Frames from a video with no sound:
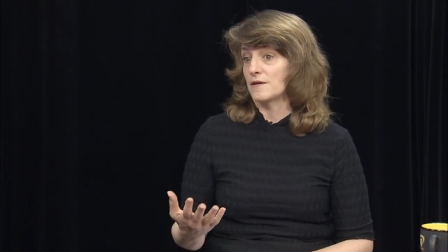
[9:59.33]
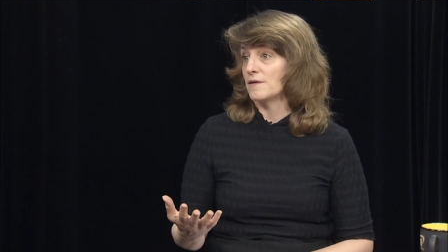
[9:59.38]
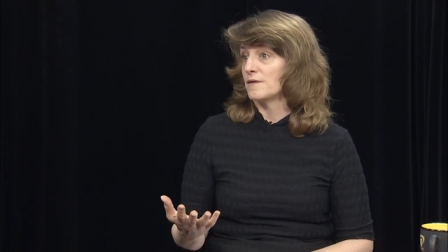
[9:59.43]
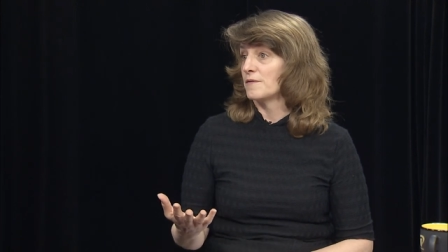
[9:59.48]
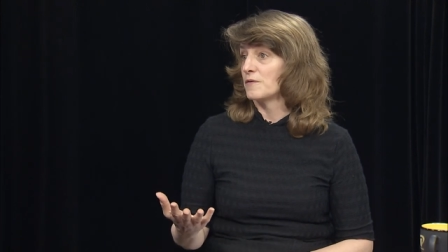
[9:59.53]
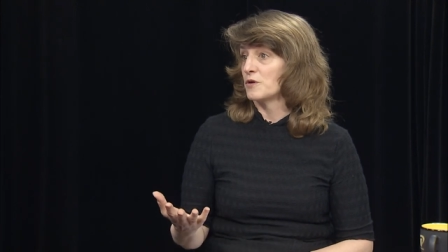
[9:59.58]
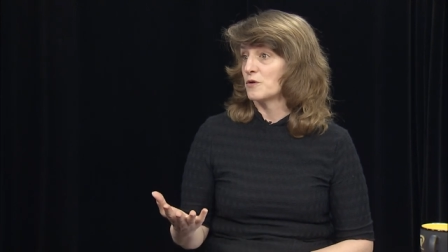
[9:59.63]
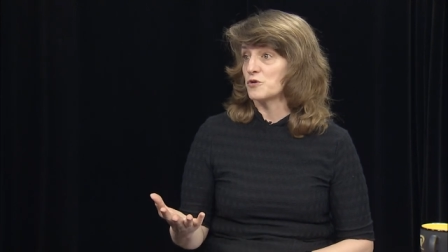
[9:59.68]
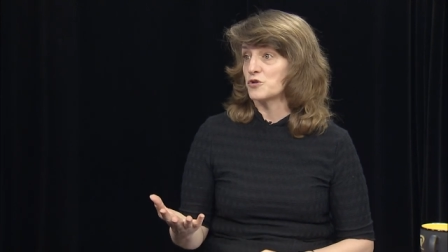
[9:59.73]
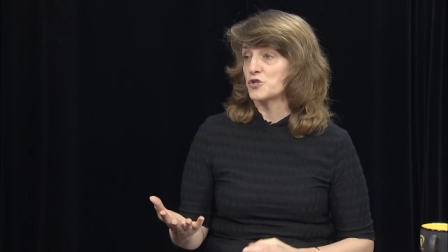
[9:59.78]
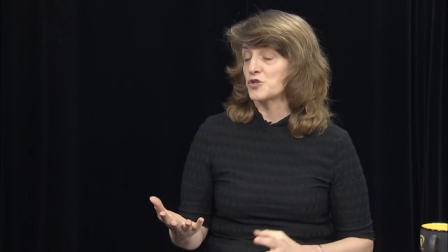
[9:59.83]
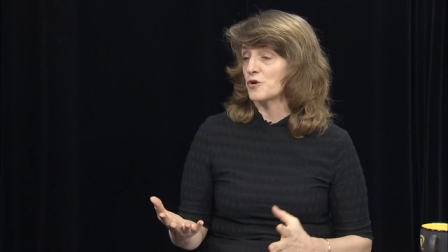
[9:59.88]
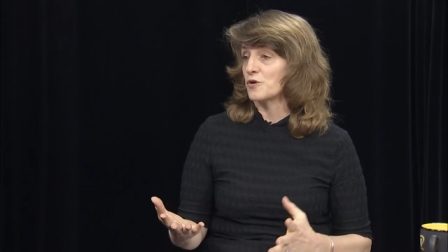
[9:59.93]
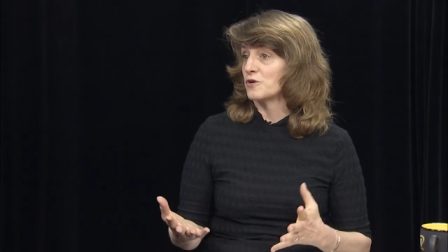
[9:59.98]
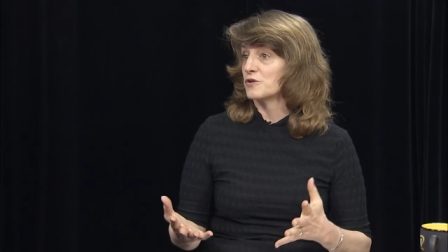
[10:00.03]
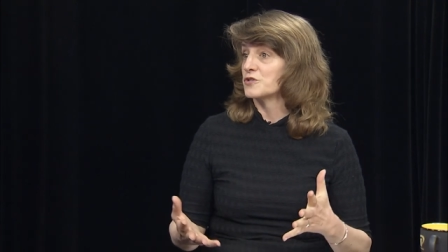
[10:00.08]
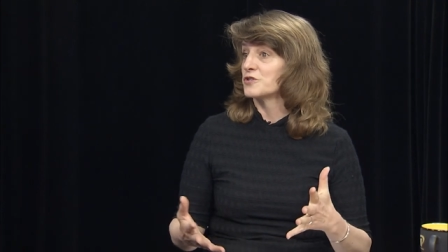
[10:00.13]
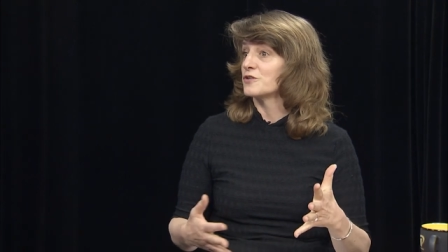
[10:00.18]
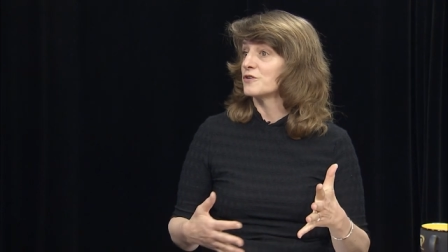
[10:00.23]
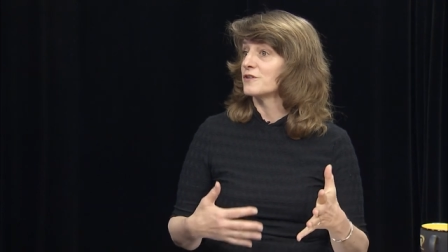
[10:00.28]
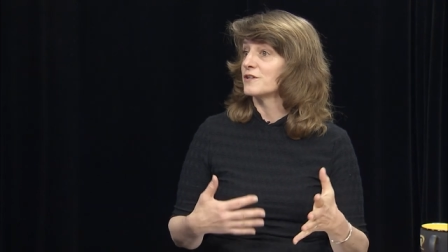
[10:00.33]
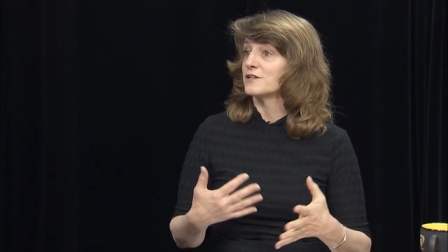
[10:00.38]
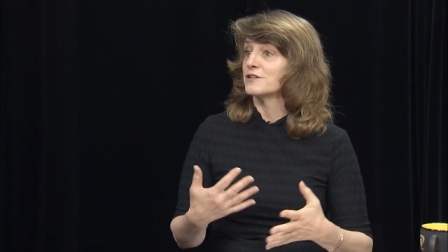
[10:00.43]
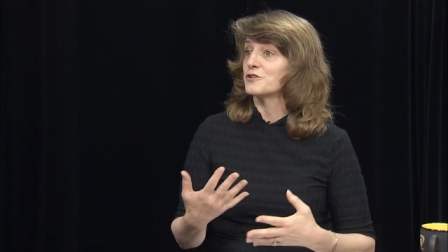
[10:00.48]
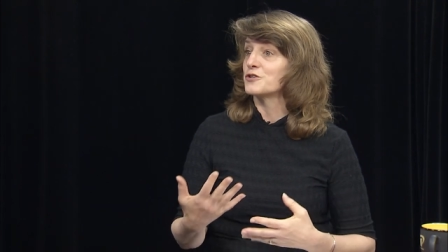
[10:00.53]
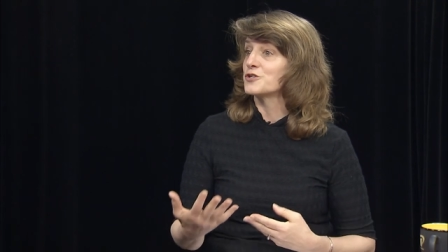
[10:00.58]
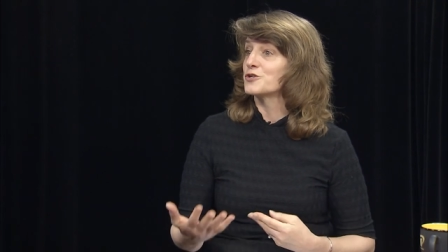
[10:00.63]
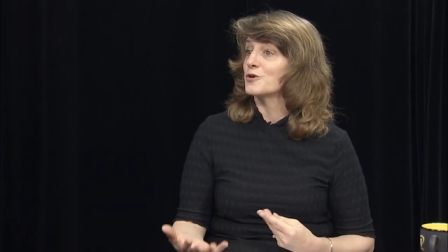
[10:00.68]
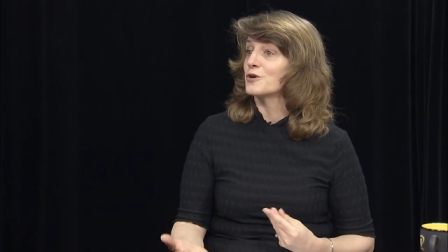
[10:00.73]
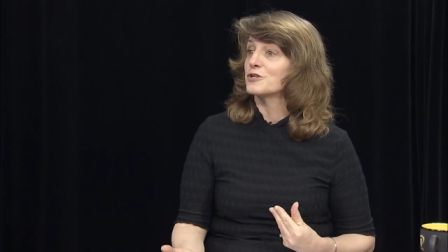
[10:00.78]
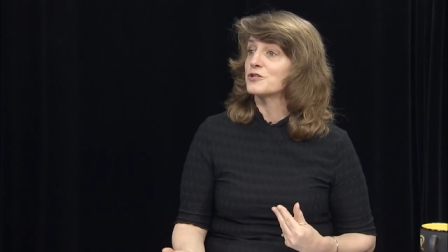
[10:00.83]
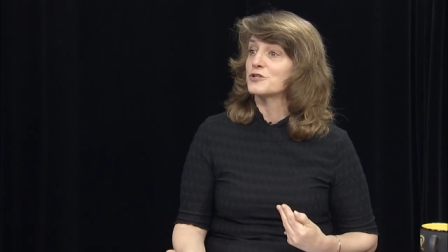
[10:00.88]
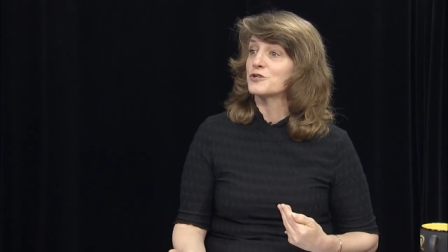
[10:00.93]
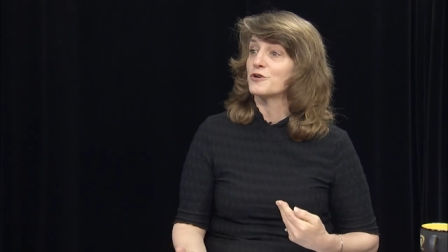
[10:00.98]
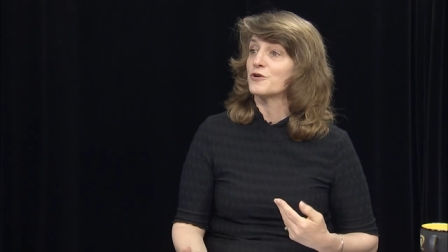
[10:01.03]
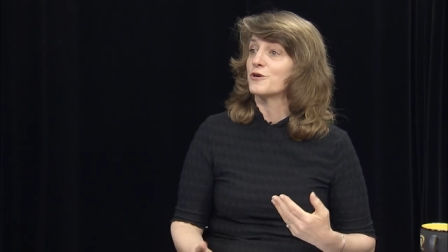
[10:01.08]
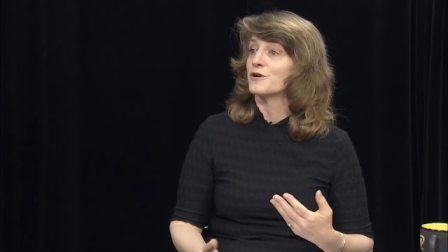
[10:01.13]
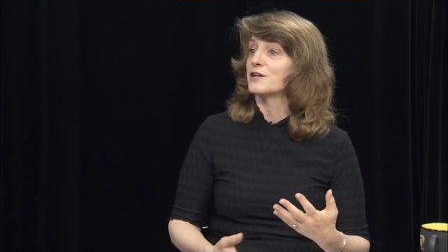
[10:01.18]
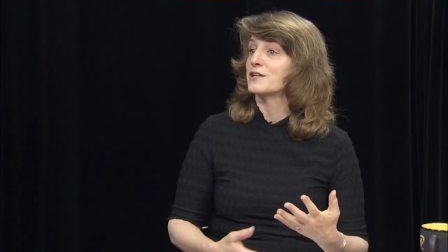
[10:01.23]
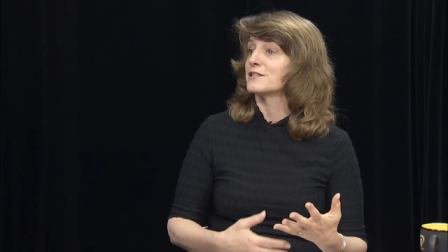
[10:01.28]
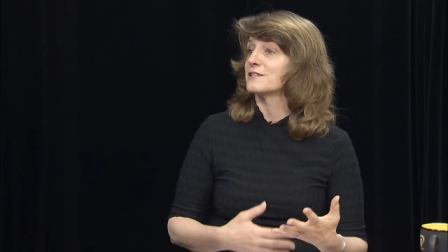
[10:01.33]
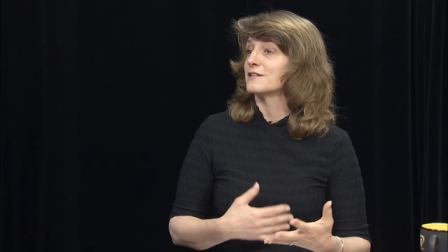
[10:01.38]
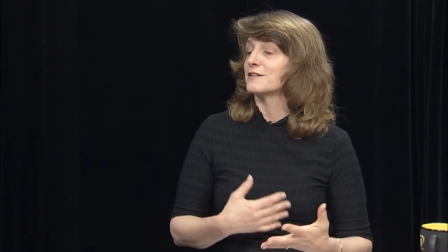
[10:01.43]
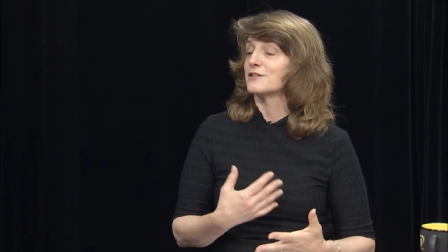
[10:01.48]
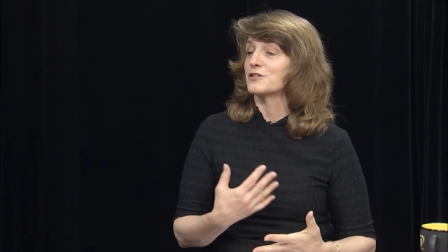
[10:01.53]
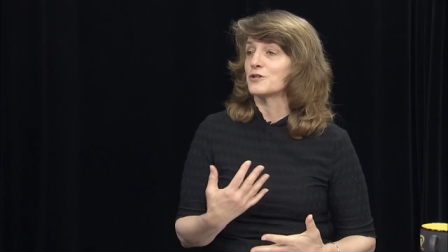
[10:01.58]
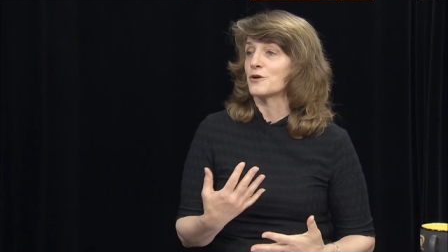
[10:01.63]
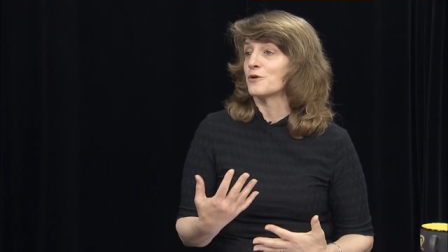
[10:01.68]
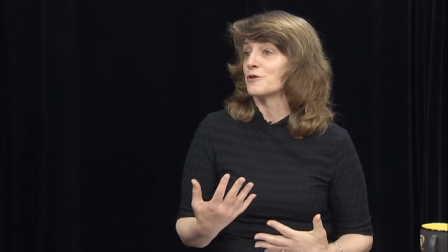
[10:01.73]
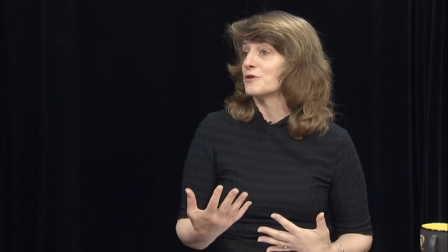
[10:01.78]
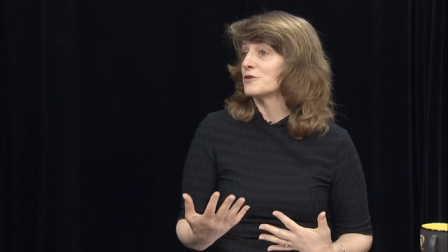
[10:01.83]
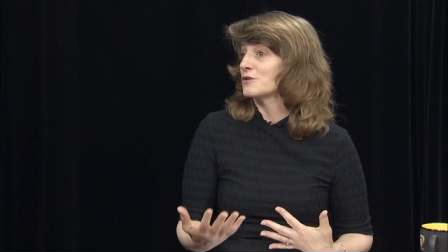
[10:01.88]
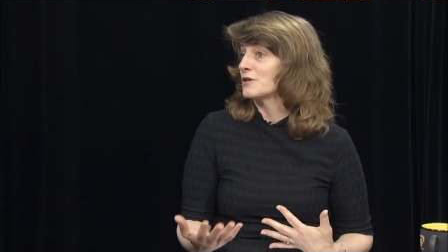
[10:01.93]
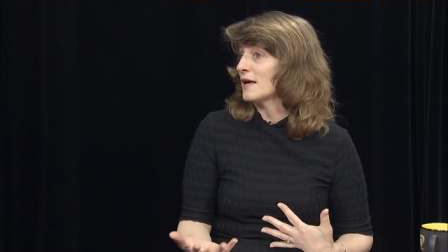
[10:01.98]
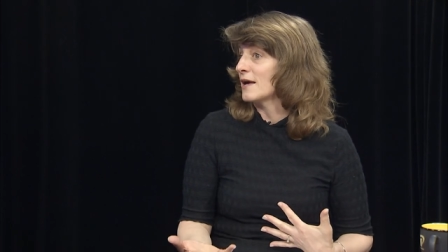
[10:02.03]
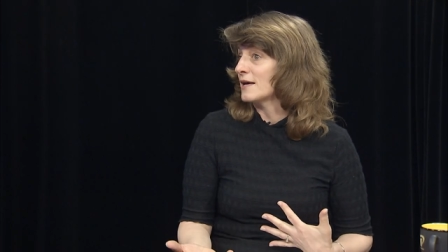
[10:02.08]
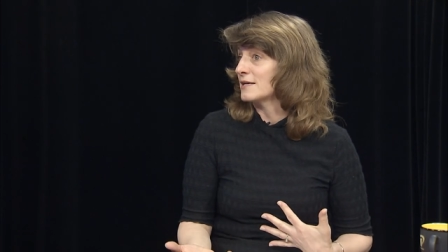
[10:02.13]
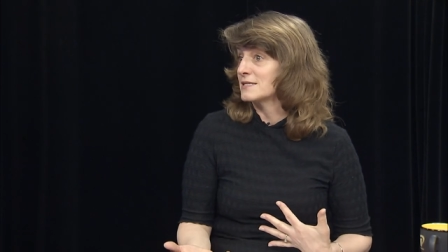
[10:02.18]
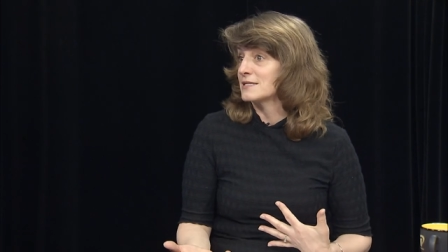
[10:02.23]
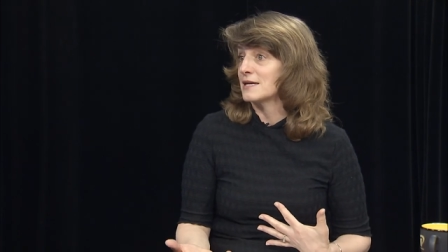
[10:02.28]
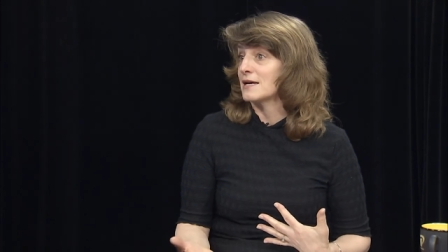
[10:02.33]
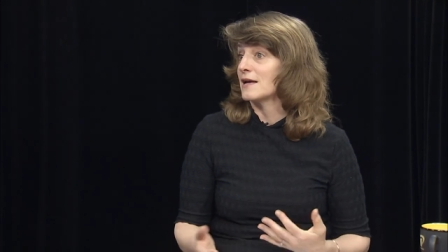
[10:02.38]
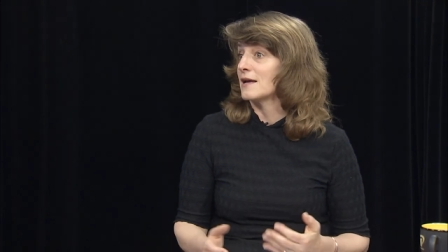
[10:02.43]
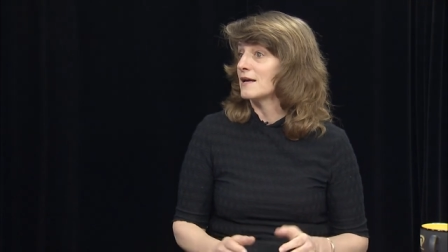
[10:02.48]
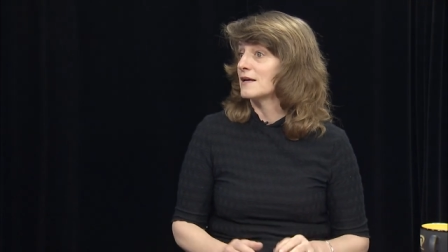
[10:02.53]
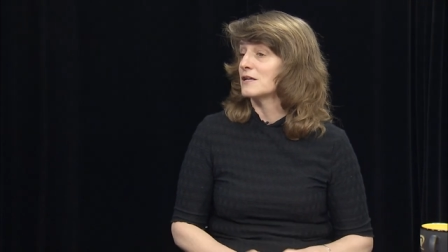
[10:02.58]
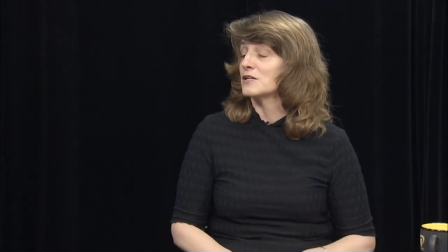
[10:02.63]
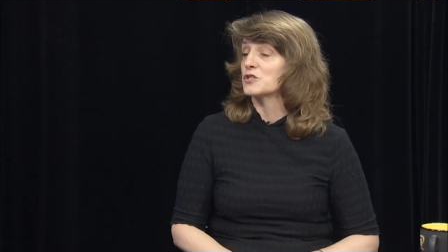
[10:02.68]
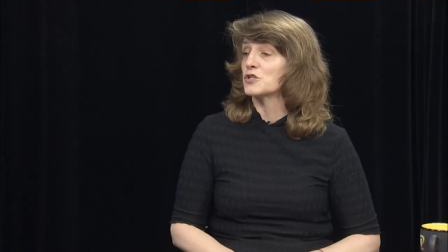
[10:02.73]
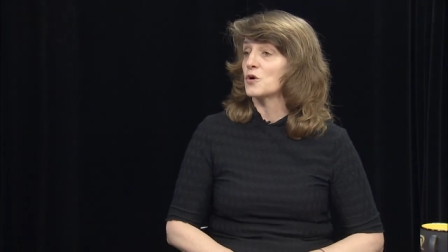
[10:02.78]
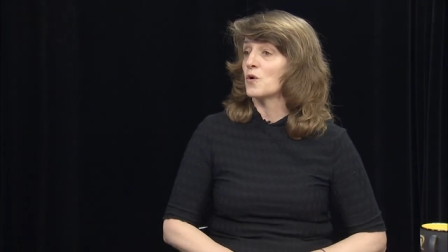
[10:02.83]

those journals turned into short stories and the or the essays